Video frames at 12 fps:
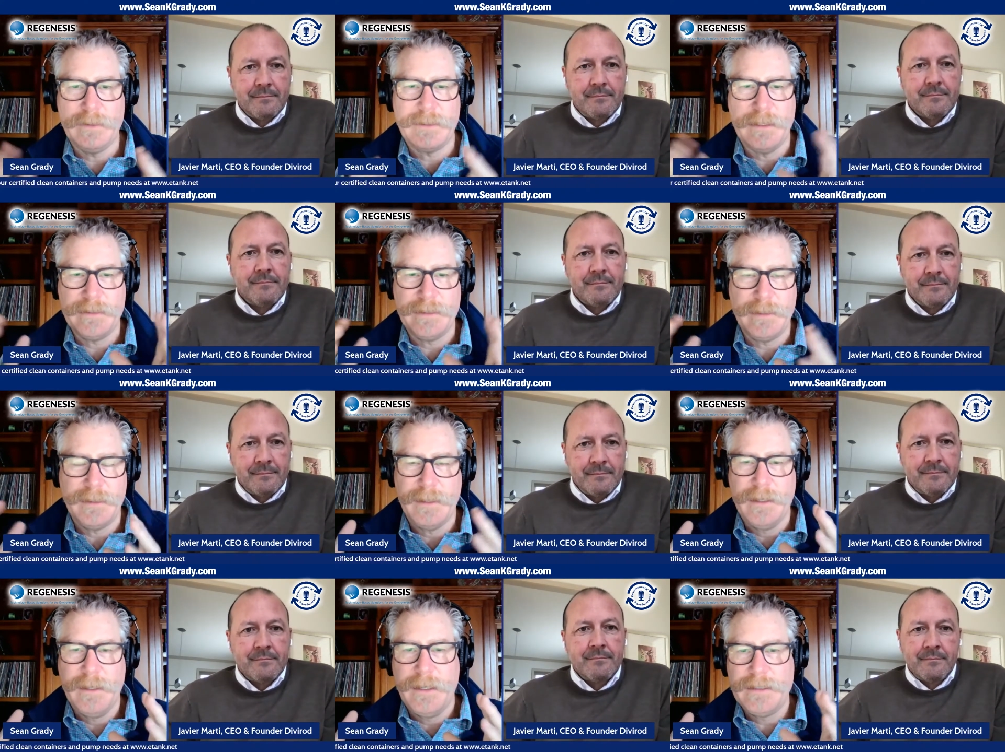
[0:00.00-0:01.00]
Speaker 1: Does it, is it,
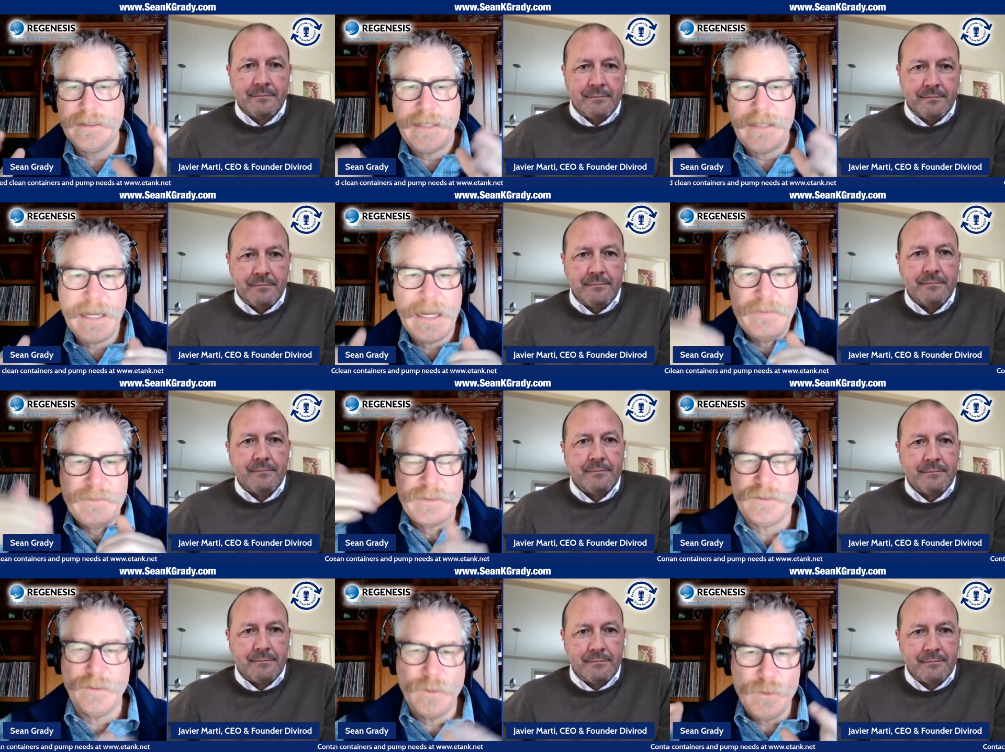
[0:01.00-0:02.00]
is it that kind of a
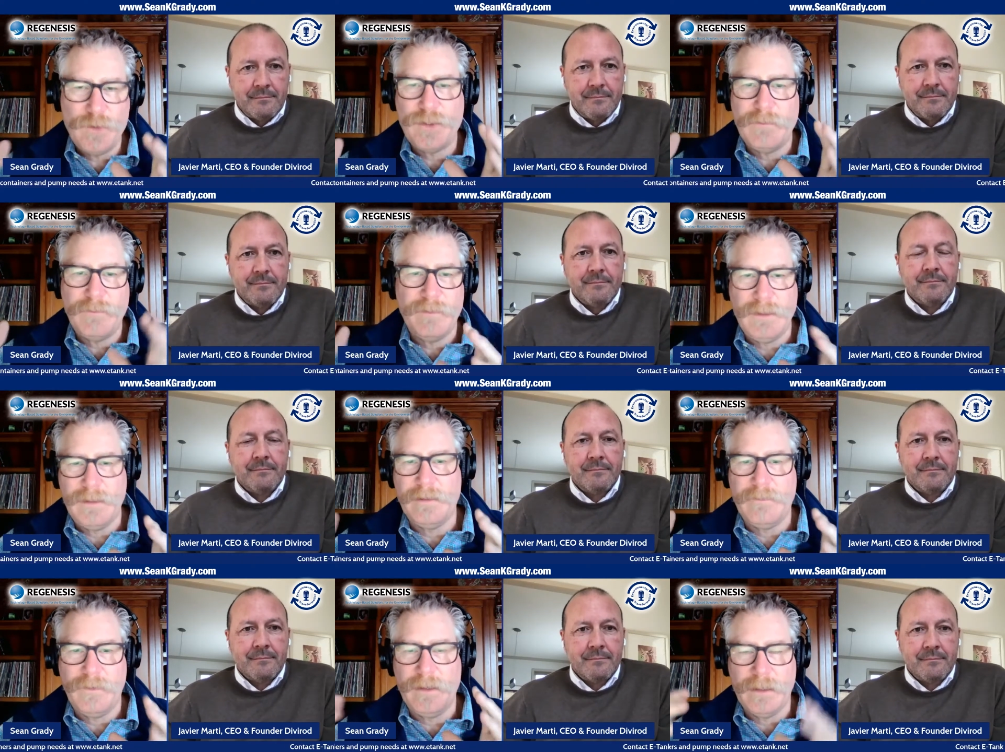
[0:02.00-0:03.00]
solution for the,
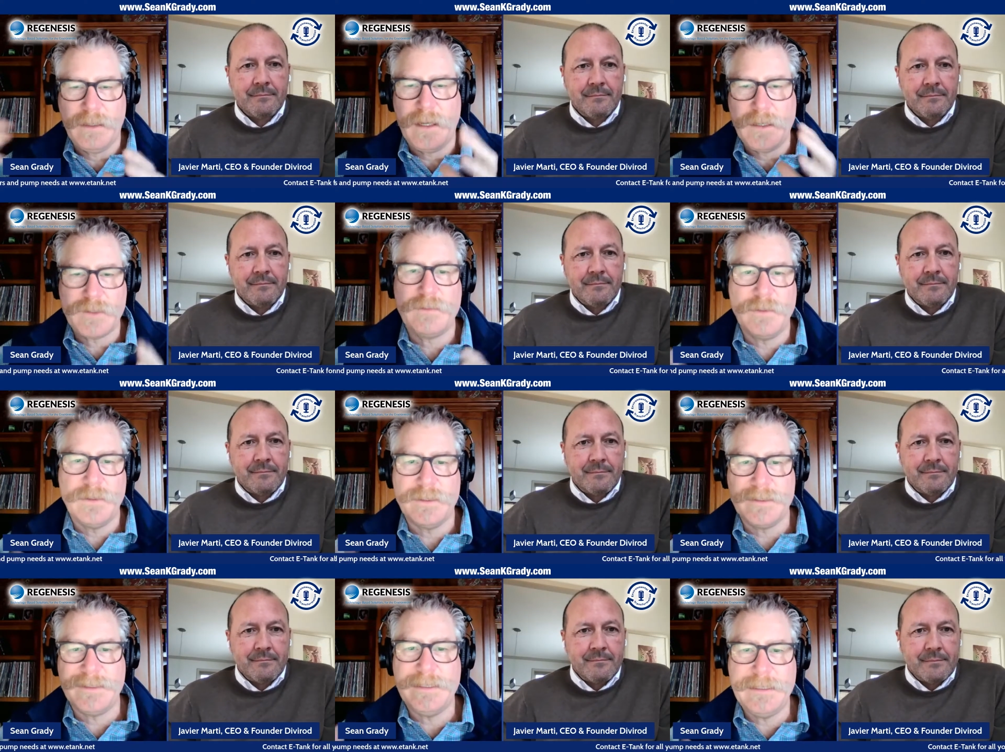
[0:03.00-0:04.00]
for the customer to
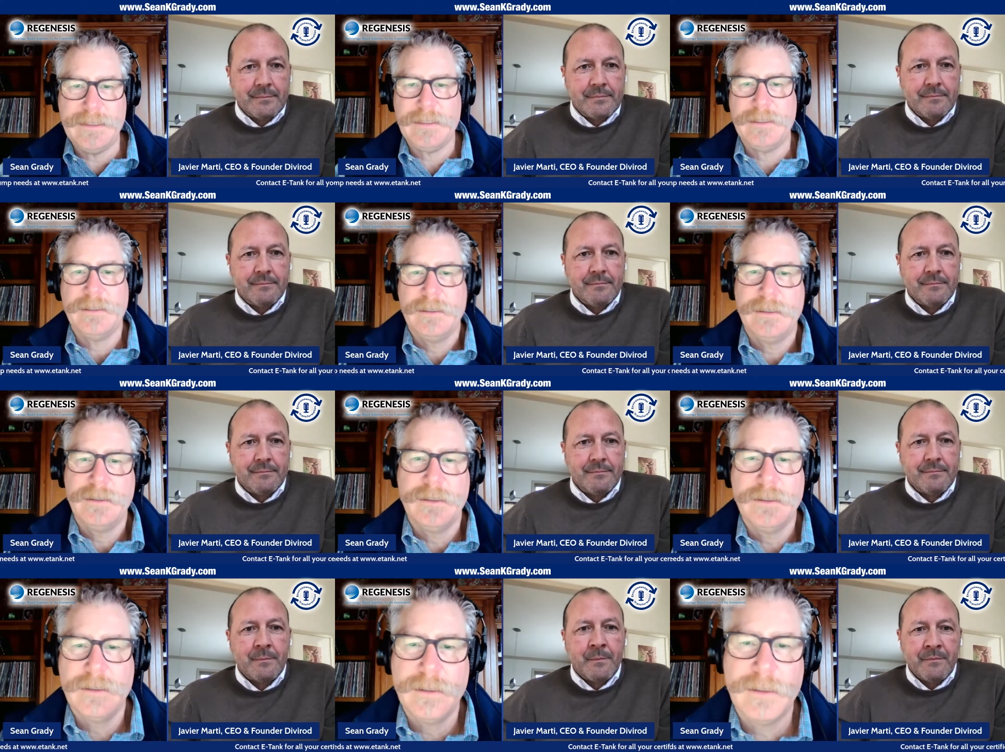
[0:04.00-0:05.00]
see?
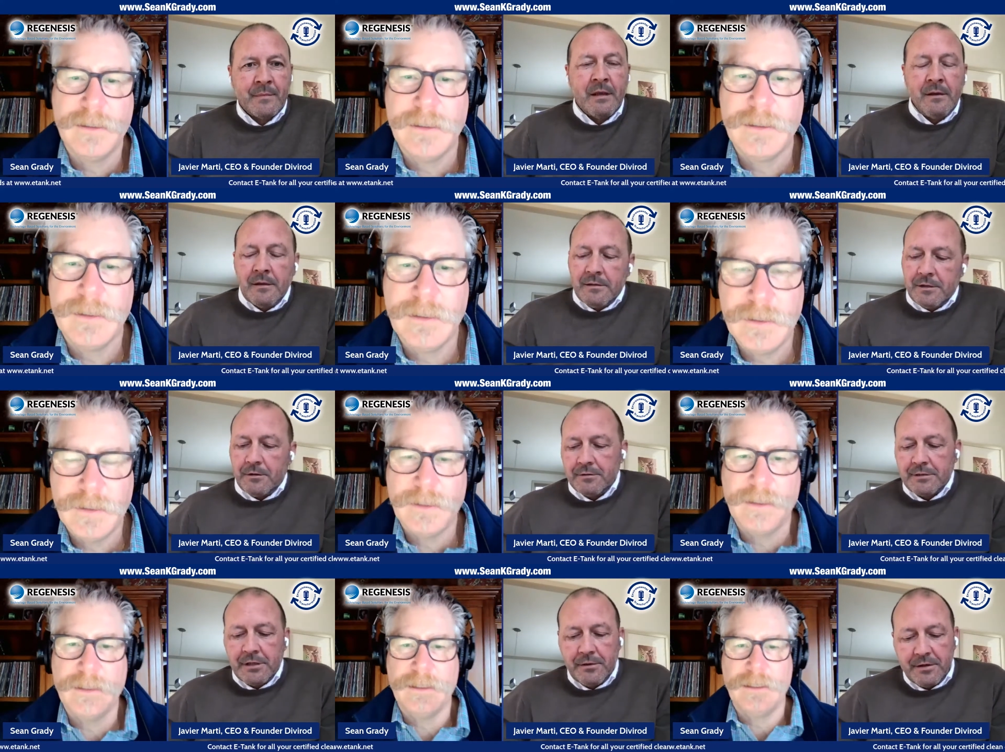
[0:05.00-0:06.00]

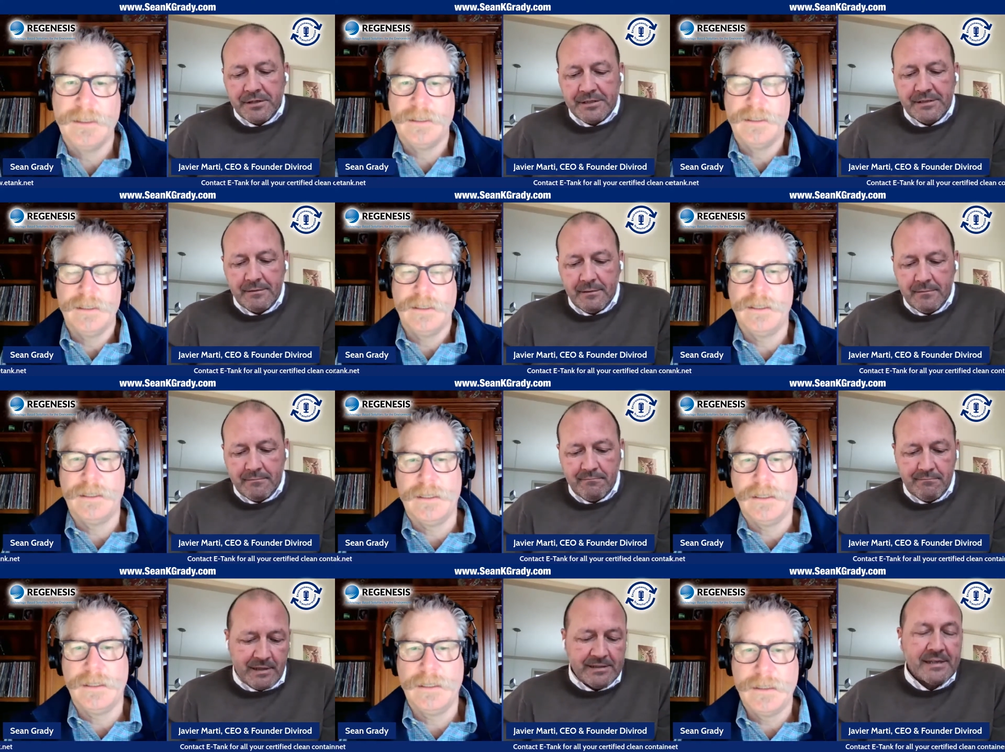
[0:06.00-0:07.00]
Speaker 2: So, so there's,
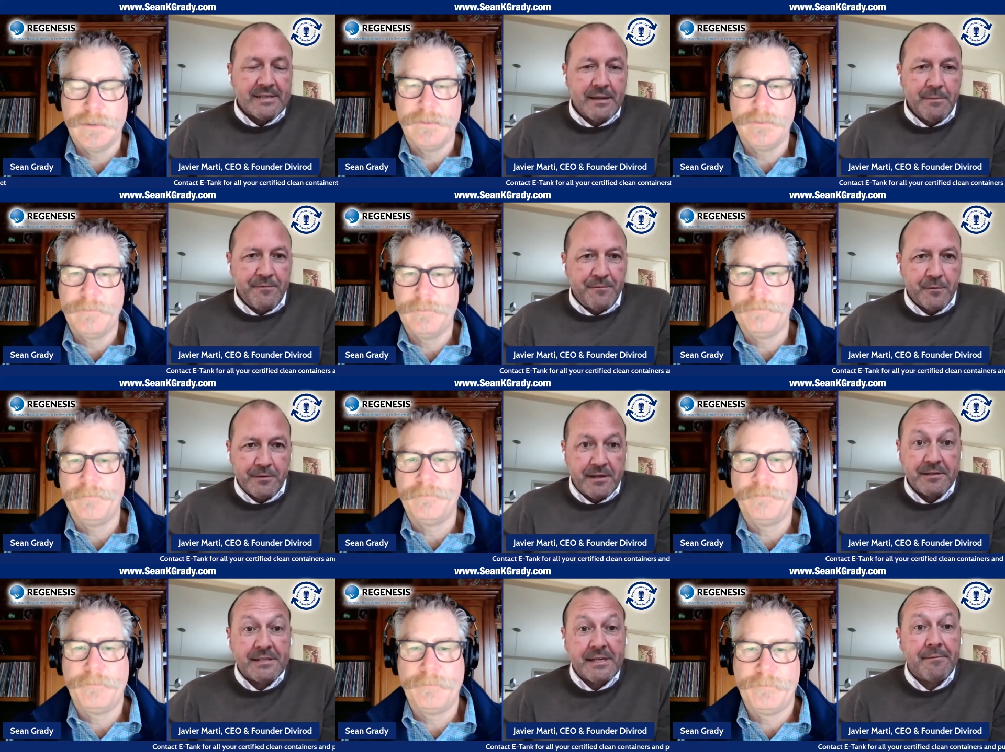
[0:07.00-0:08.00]
as I said before,
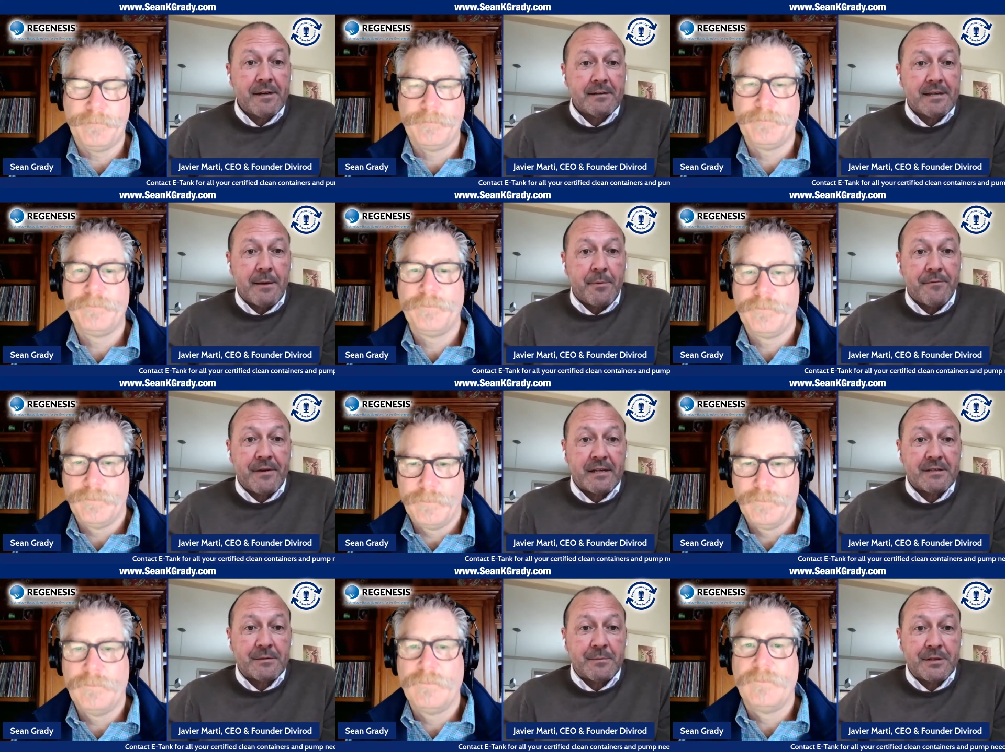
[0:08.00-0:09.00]
there's several types of
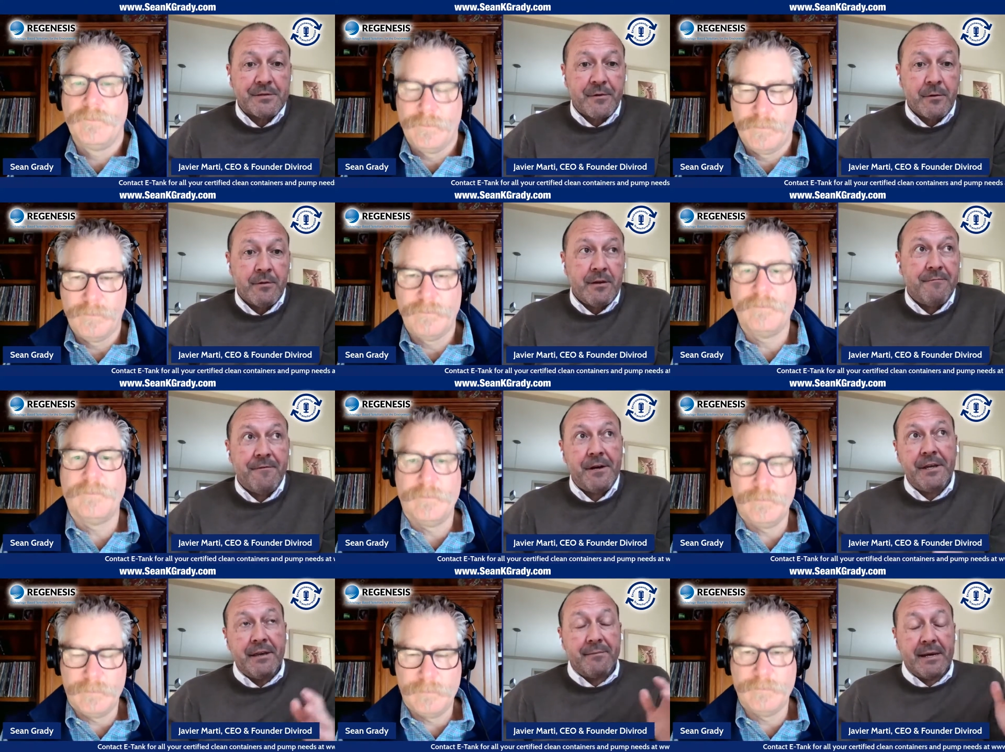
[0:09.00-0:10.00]
customers, from the
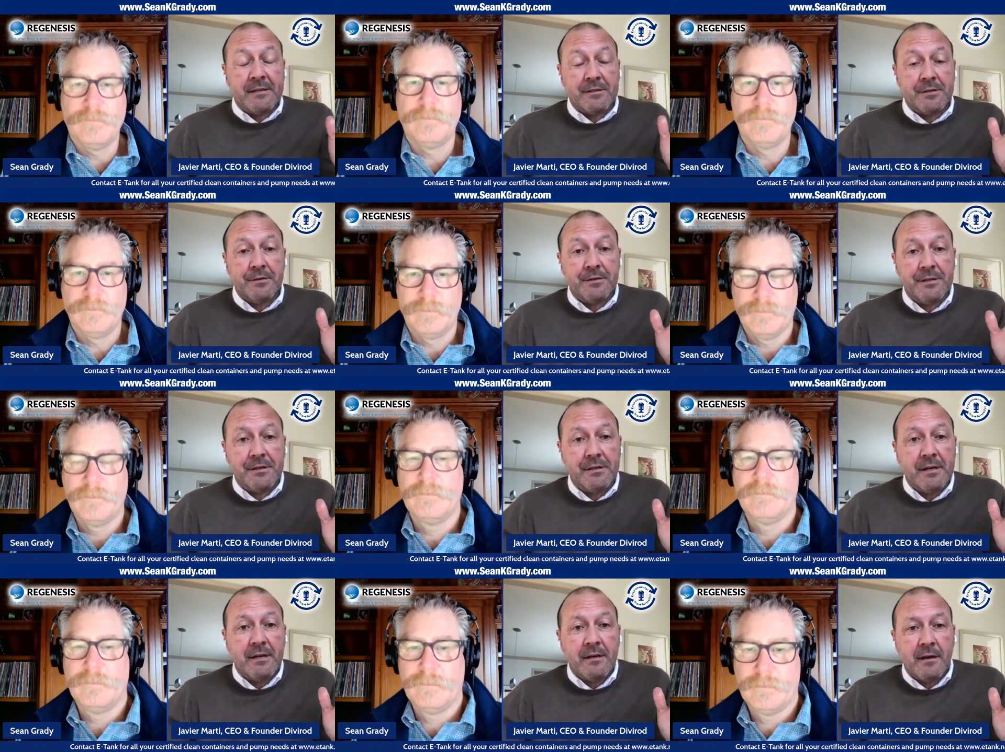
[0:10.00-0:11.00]
very advanced
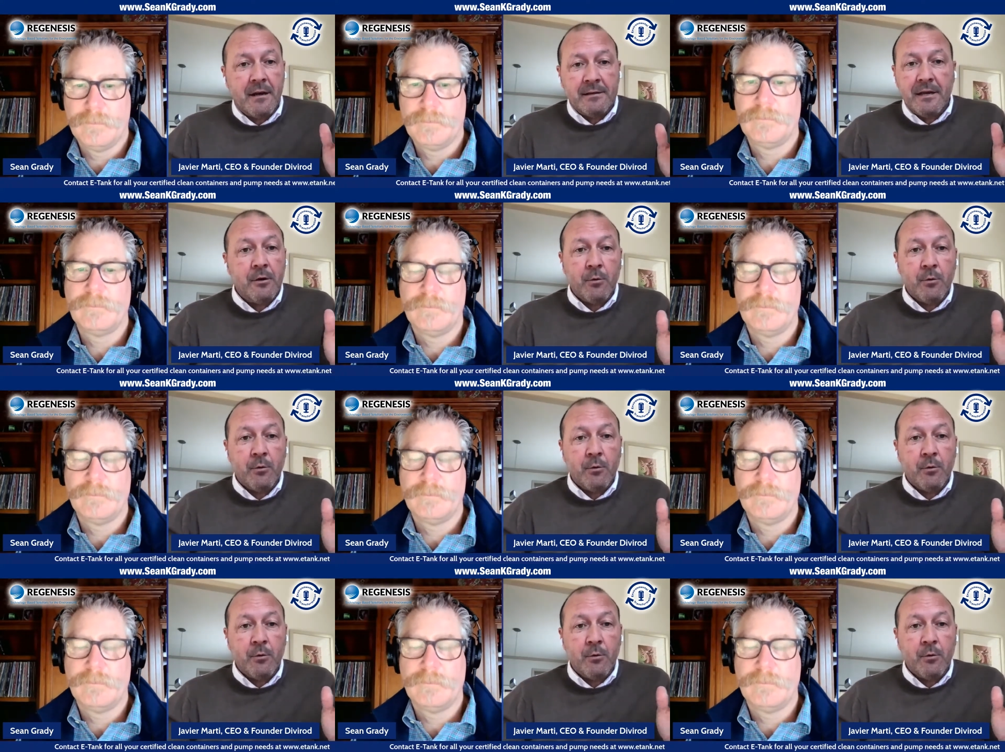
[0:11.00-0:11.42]
user, and they